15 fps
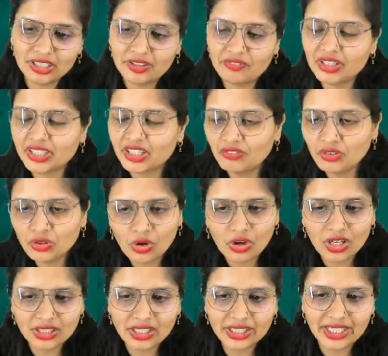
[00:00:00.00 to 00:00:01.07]
they will give you
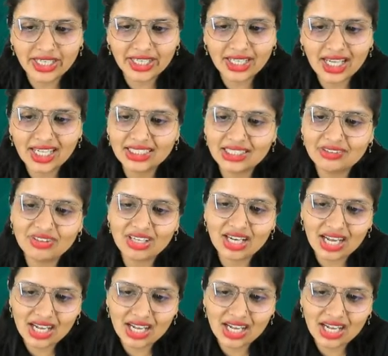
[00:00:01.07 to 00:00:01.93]
all the data and they will